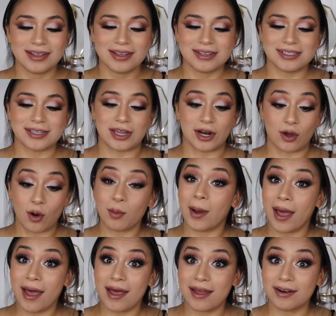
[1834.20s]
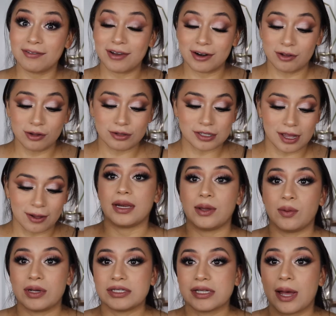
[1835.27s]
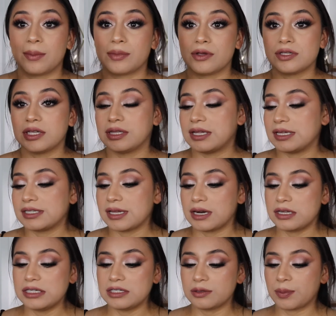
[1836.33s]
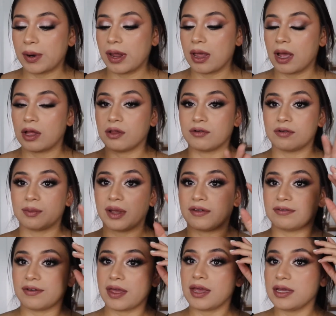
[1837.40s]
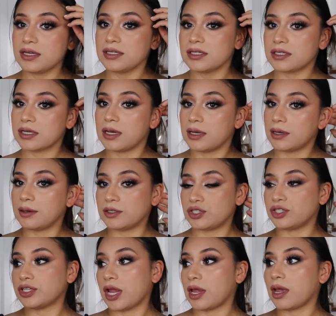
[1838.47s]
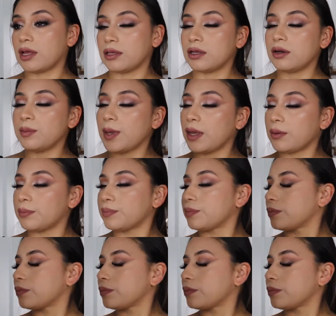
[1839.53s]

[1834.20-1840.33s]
it's gonna go bad if I don't use it. Anyways, I'm using this setting spray all over my face. Shake it a little bit.